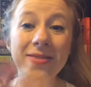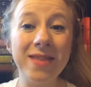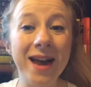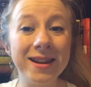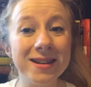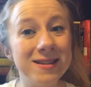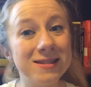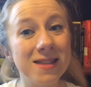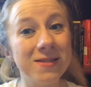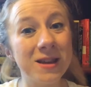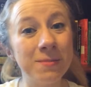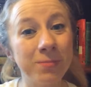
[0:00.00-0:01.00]
And that is
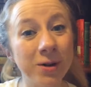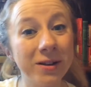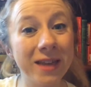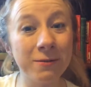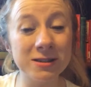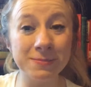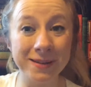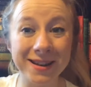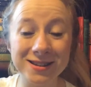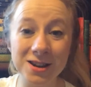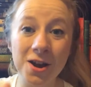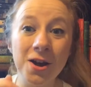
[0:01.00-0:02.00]
the book that was
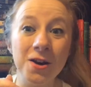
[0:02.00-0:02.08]
picked